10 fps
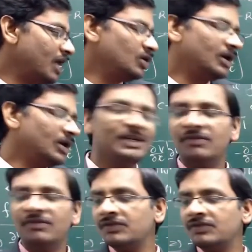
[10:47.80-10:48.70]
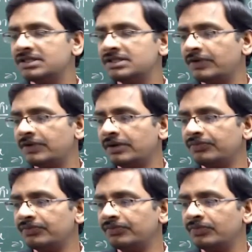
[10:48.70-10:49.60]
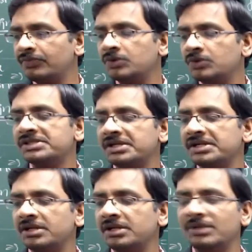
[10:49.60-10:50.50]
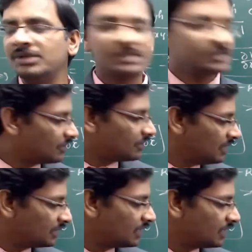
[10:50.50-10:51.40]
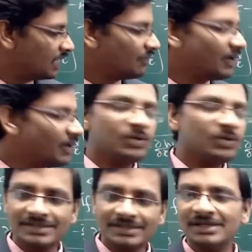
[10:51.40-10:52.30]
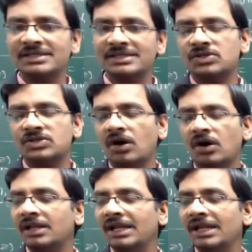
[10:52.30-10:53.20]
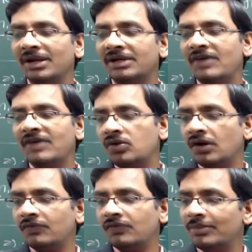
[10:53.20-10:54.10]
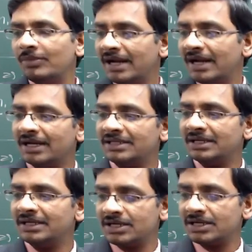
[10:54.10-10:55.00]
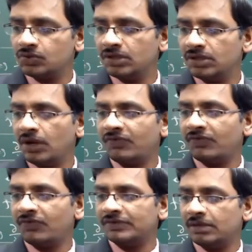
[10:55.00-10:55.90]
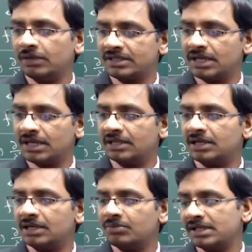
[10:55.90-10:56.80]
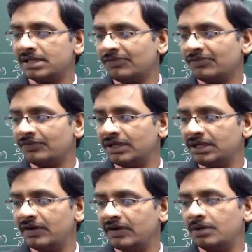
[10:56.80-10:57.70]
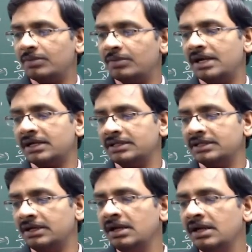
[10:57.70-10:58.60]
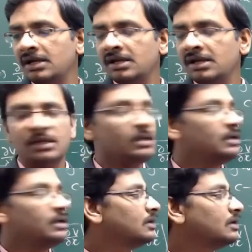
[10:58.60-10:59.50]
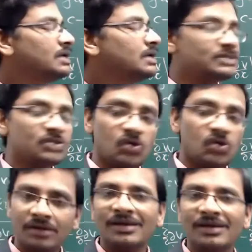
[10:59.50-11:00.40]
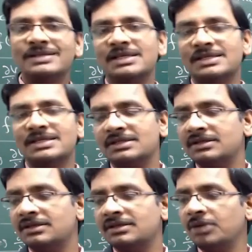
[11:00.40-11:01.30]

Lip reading: of the derivative is different, which essentially means that the derivative doesn't exist, or the limit value of limit delta z tends to 0 f of z plus delta z minus f of z divided by delta z is not exist. That